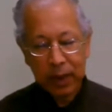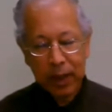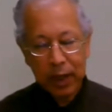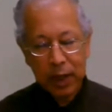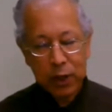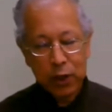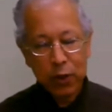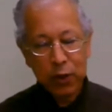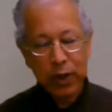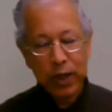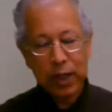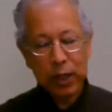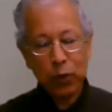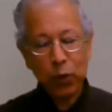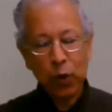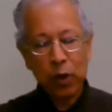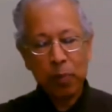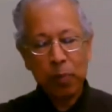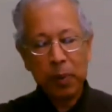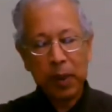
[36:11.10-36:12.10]
So this
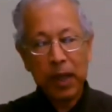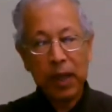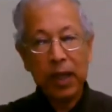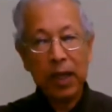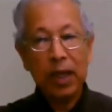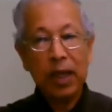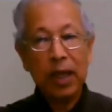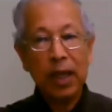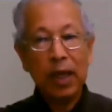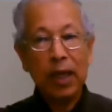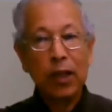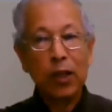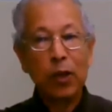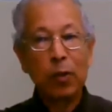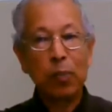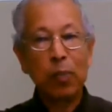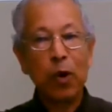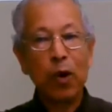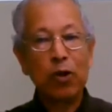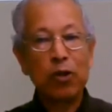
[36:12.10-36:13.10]
would be the
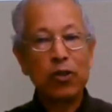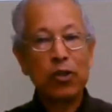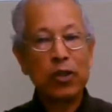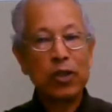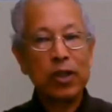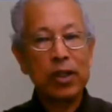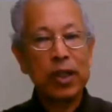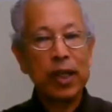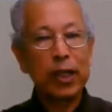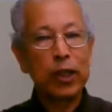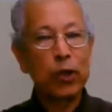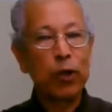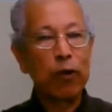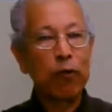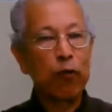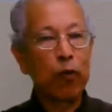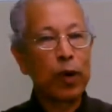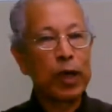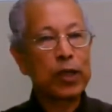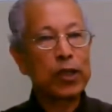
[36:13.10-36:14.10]
person that you
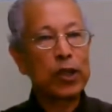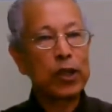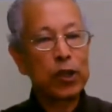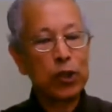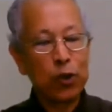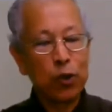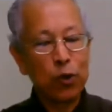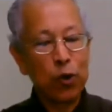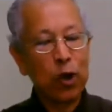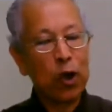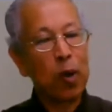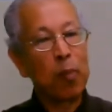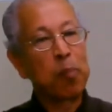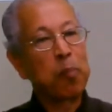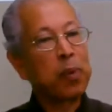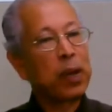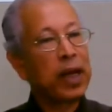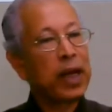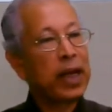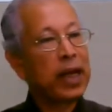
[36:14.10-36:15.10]
have written to
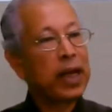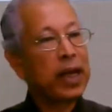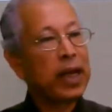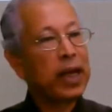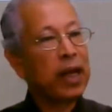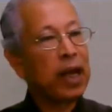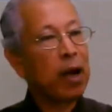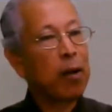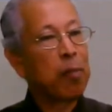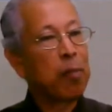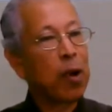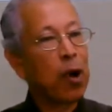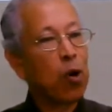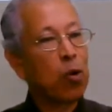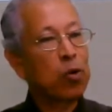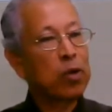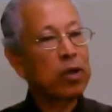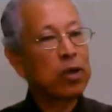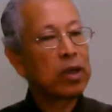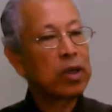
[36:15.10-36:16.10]
complaining
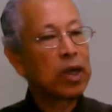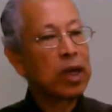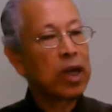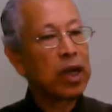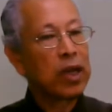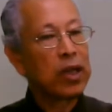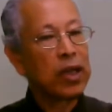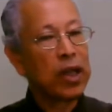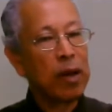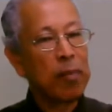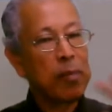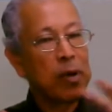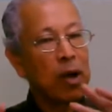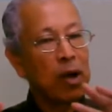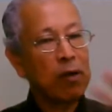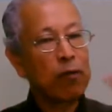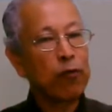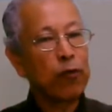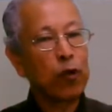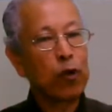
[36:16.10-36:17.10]
about them
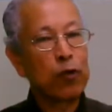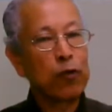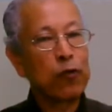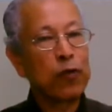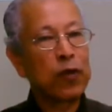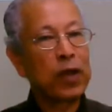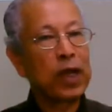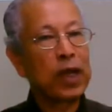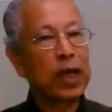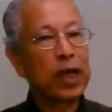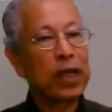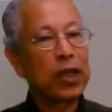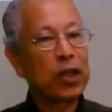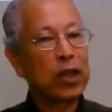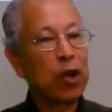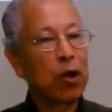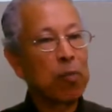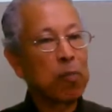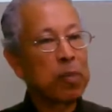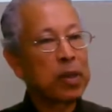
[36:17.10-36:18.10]
not fulfilling
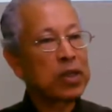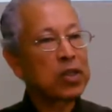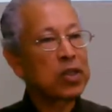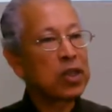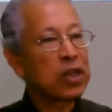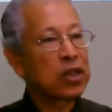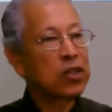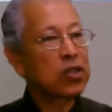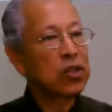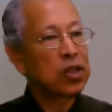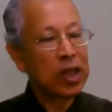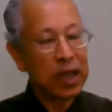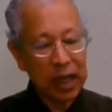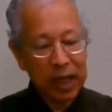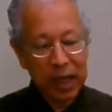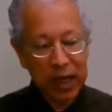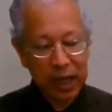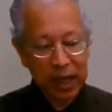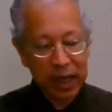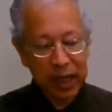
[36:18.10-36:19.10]
their business
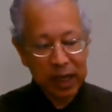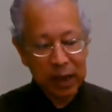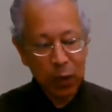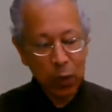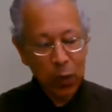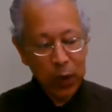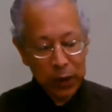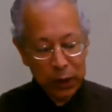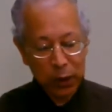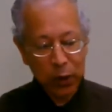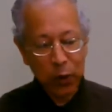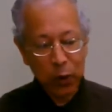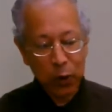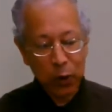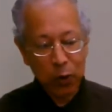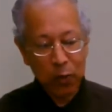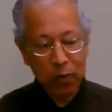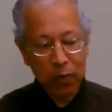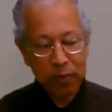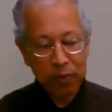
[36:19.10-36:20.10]
dealing with
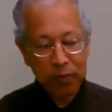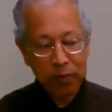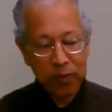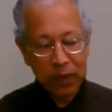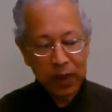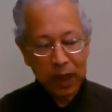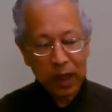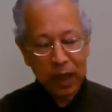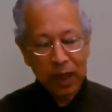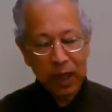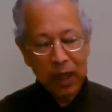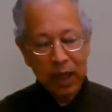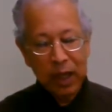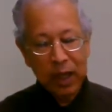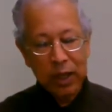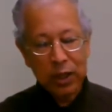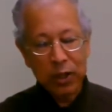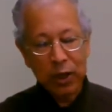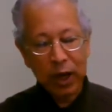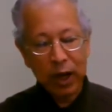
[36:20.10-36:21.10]
you.
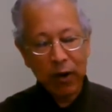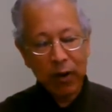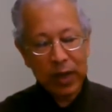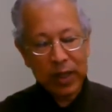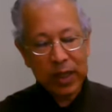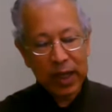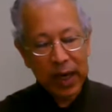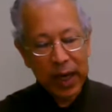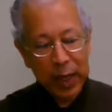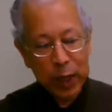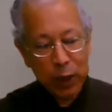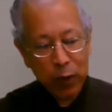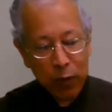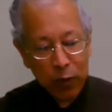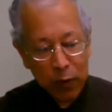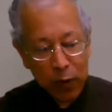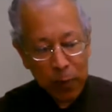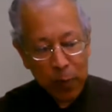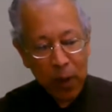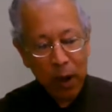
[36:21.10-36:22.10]
So here is a letter
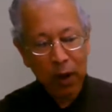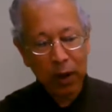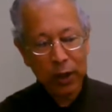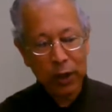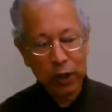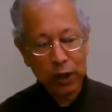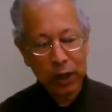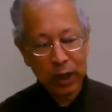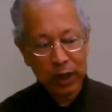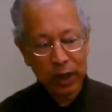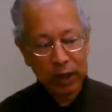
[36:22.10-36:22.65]
of apology.